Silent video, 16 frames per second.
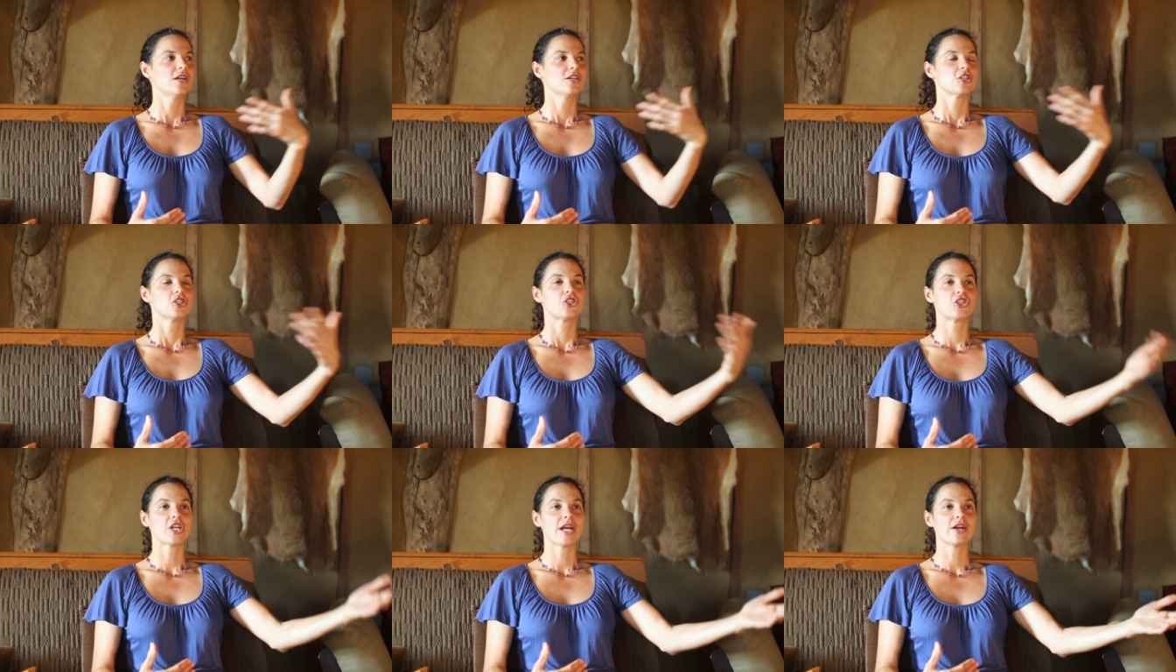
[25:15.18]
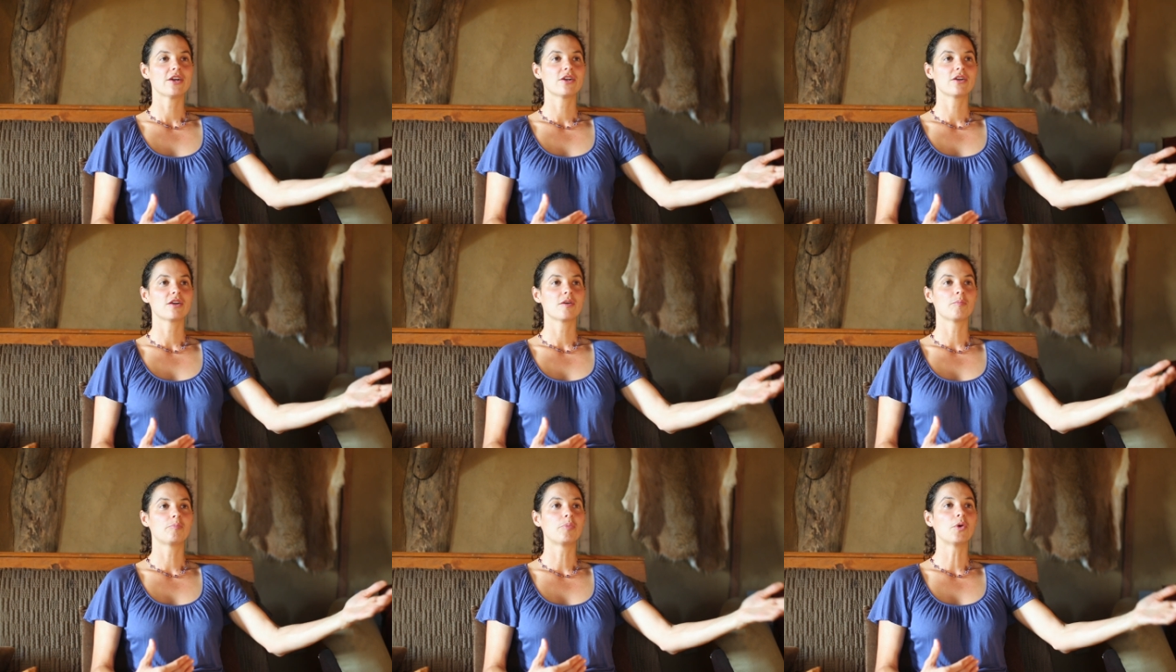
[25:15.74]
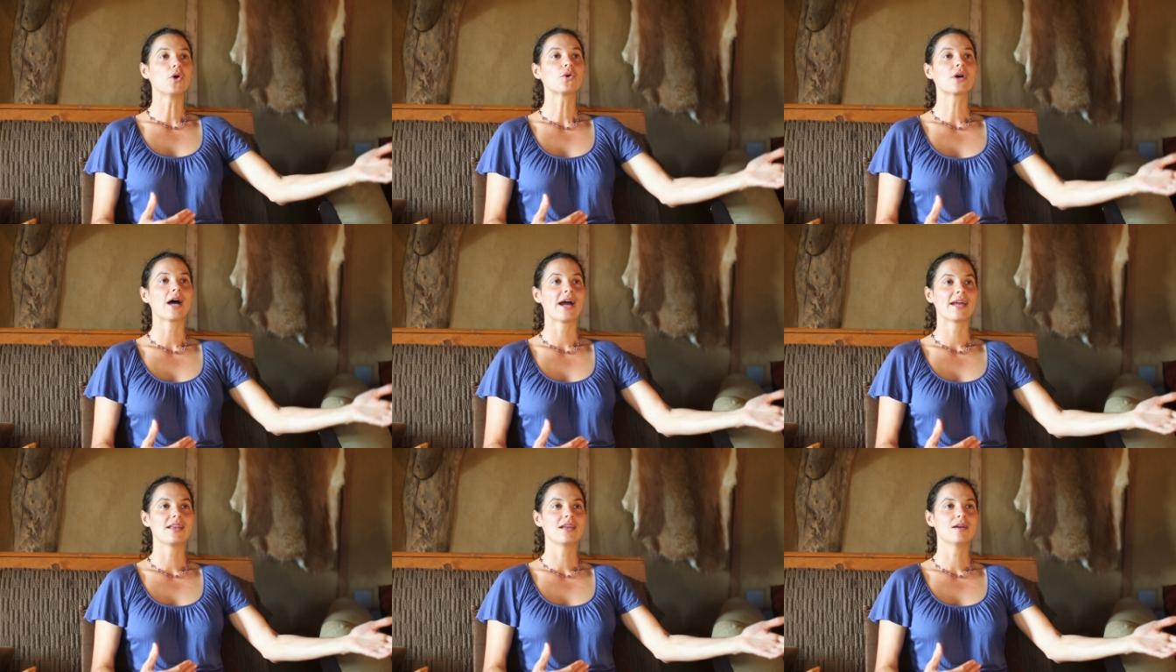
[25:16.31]
share bulk
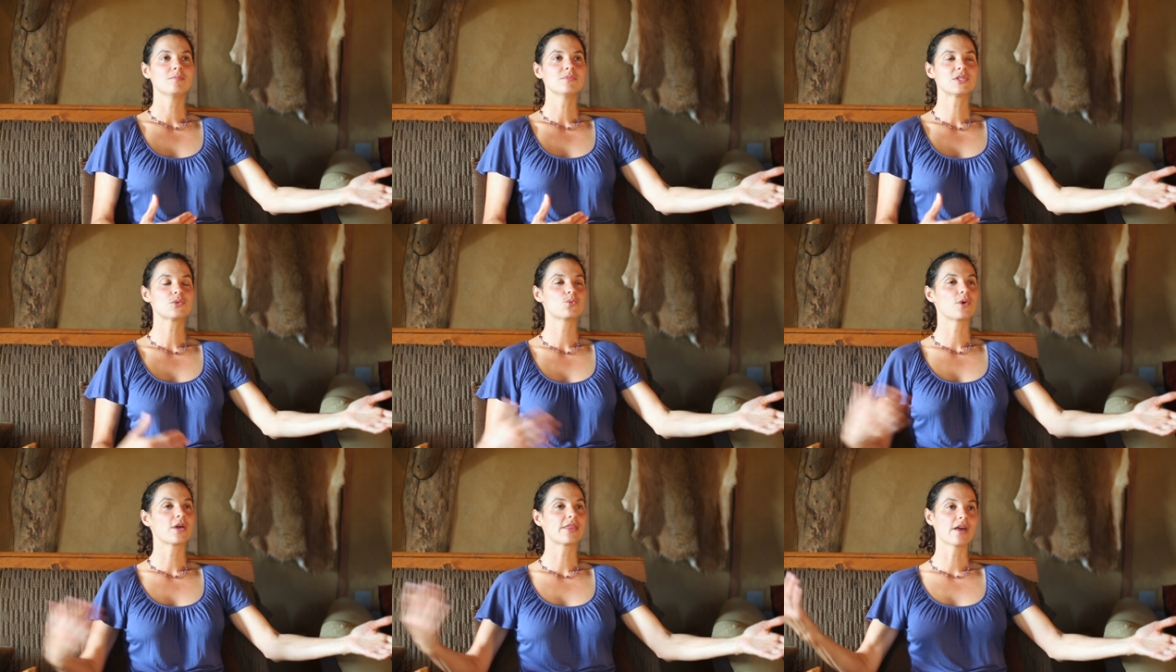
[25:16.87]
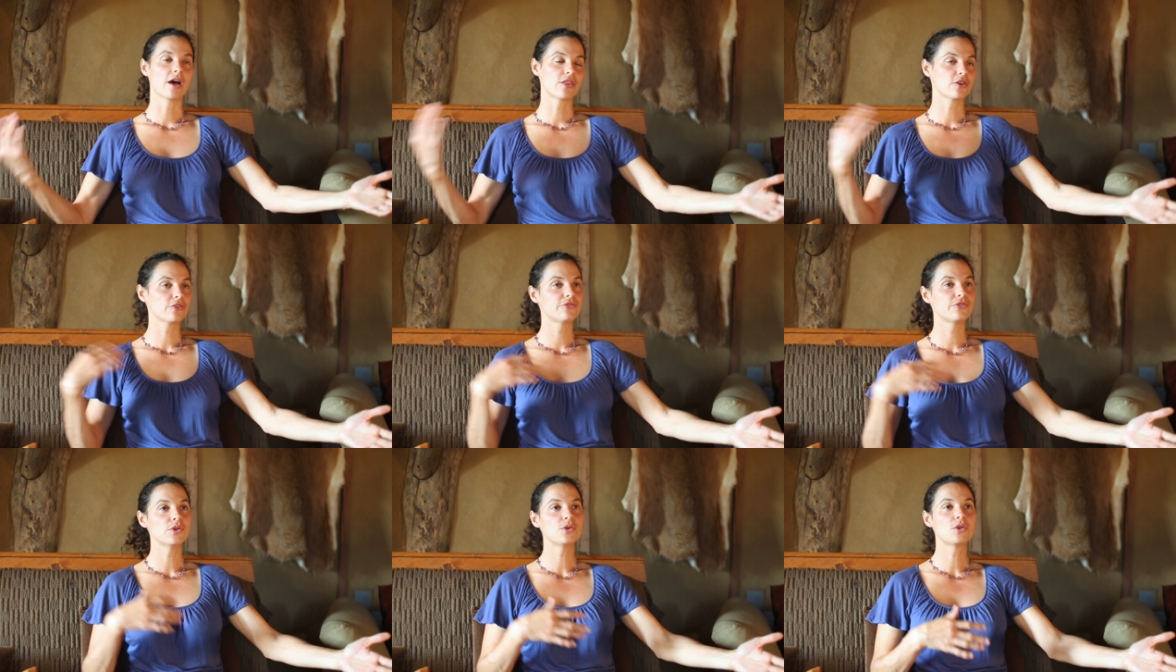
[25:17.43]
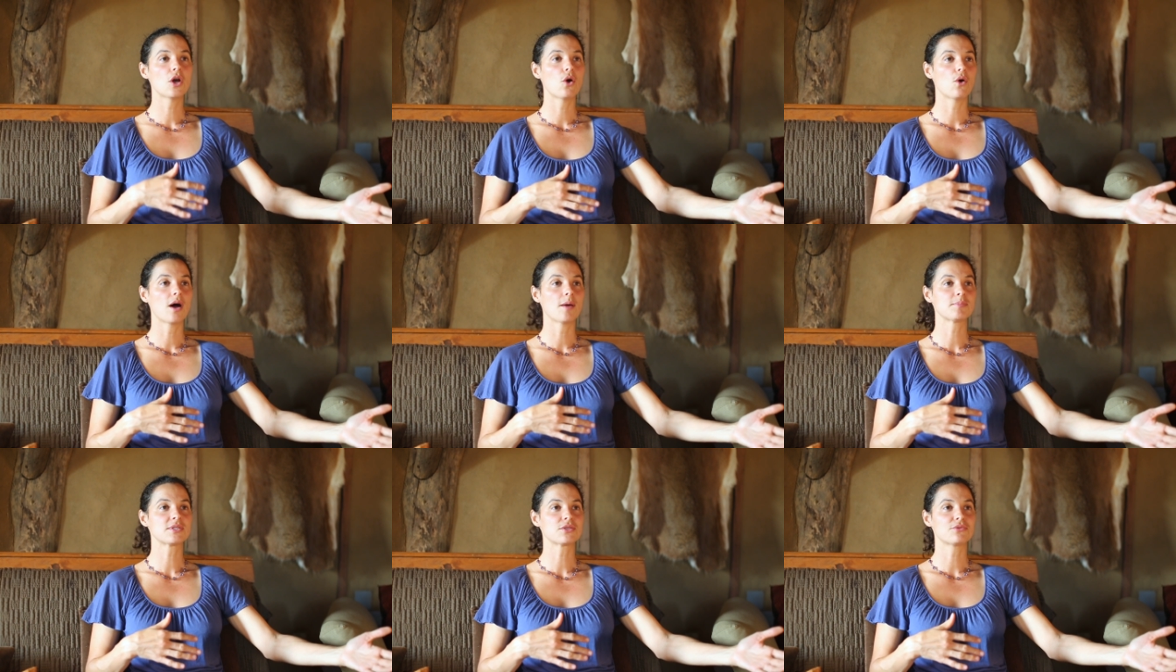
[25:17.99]
items with other food
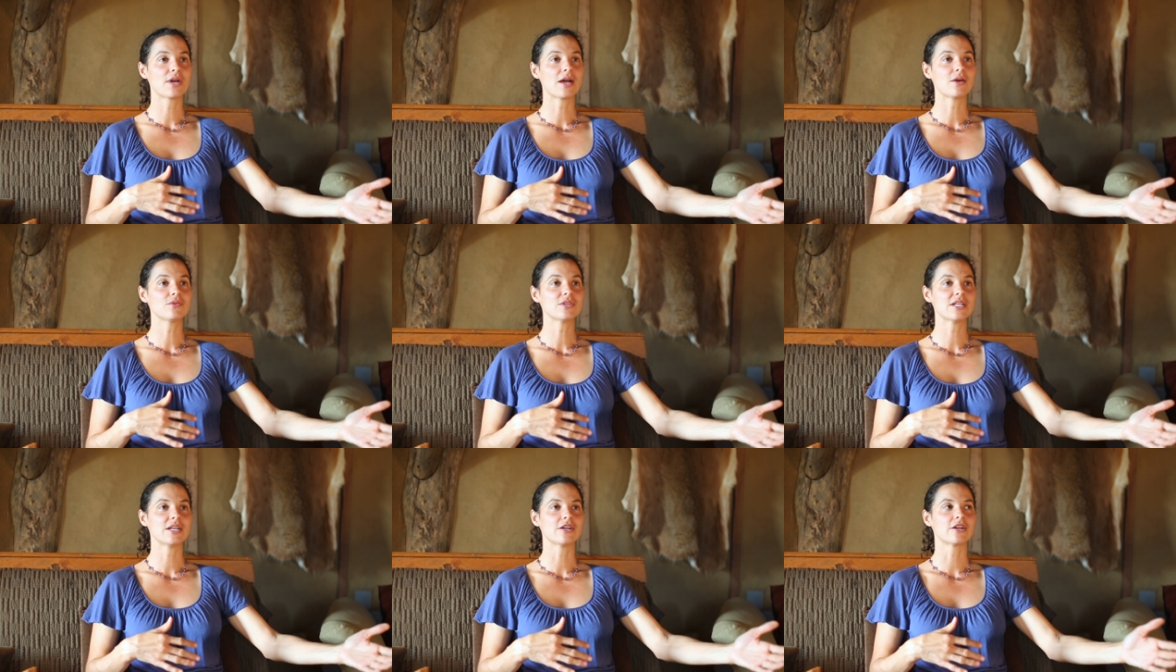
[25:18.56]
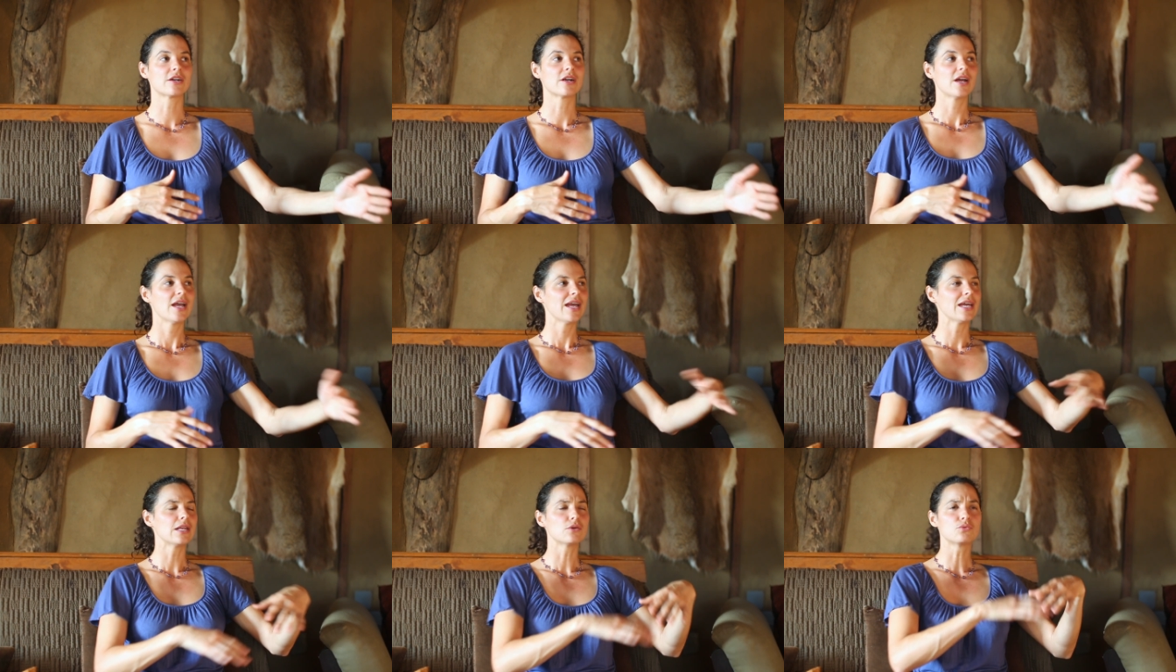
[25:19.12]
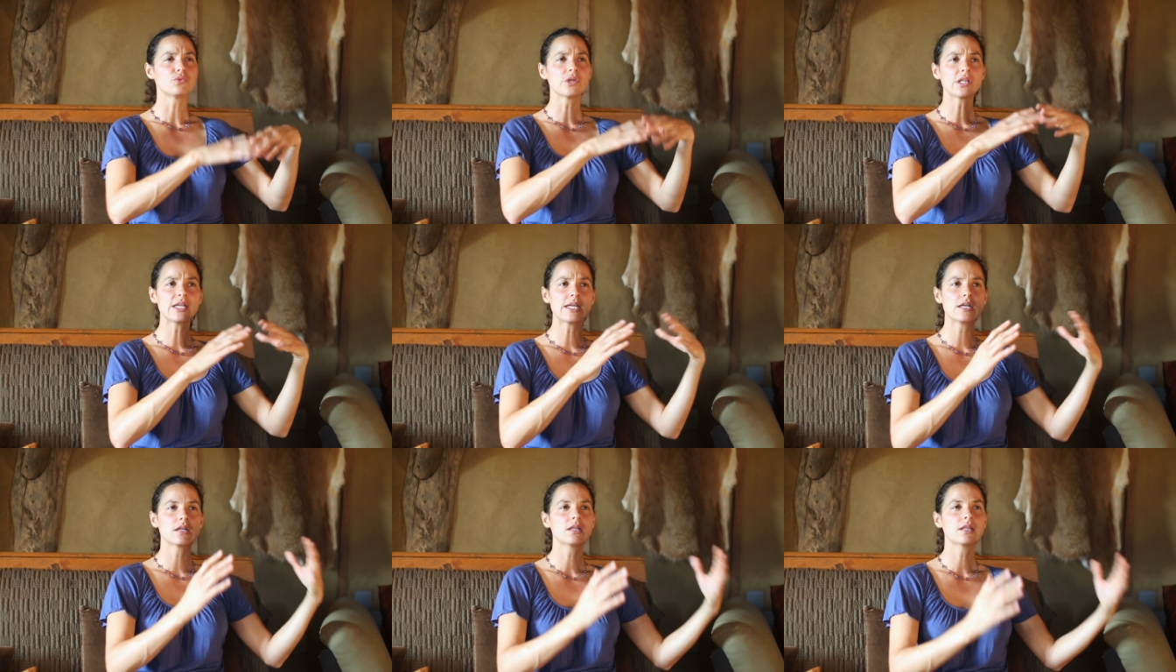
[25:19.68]
co-ops around here in a
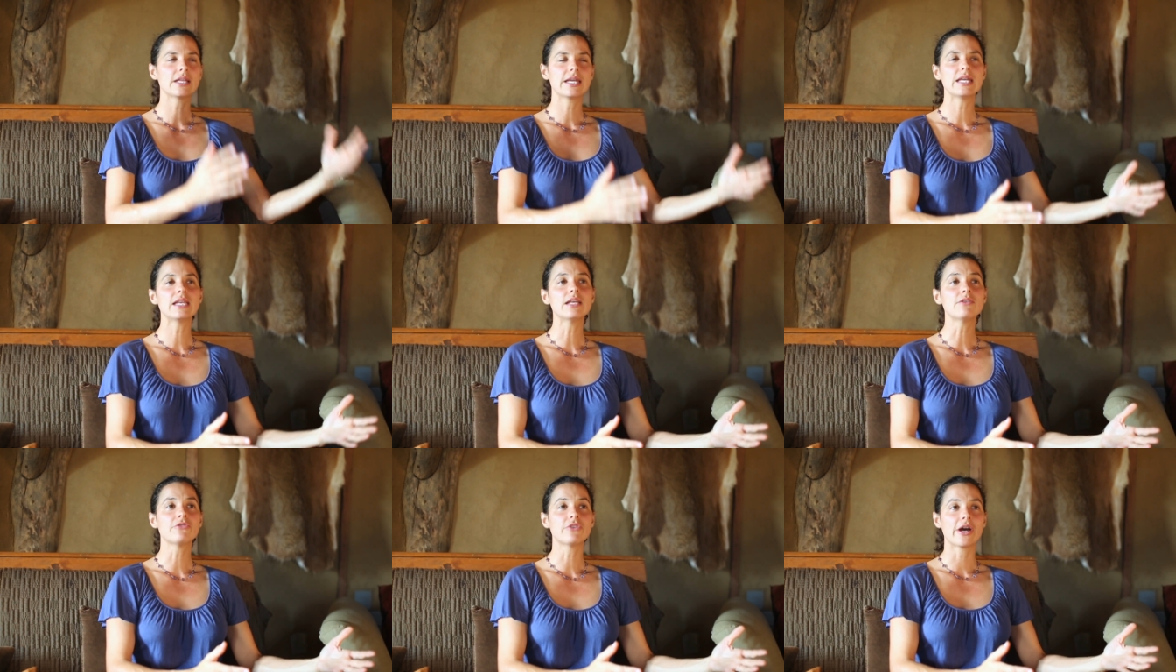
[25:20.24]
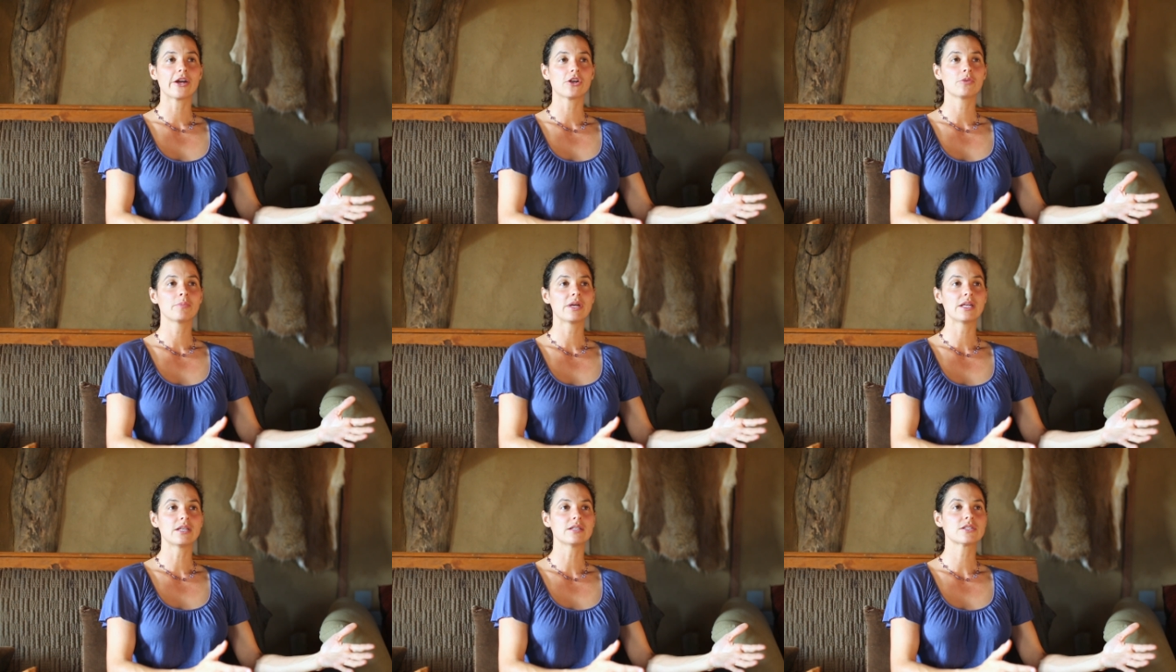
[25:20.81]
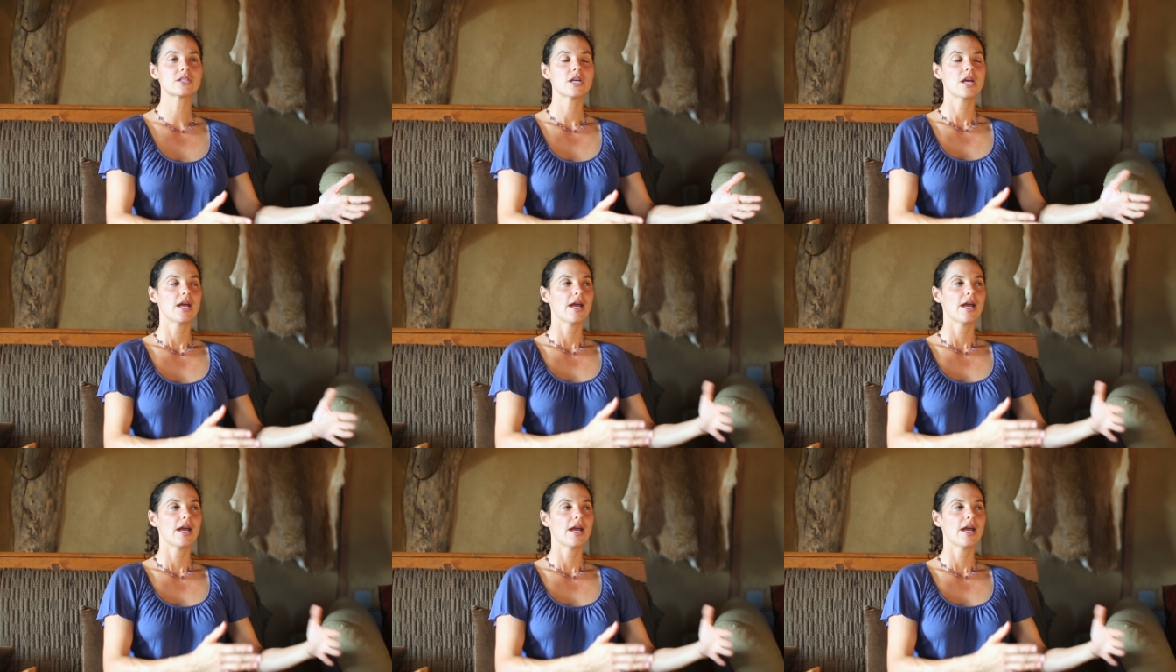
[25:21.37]
really clean environment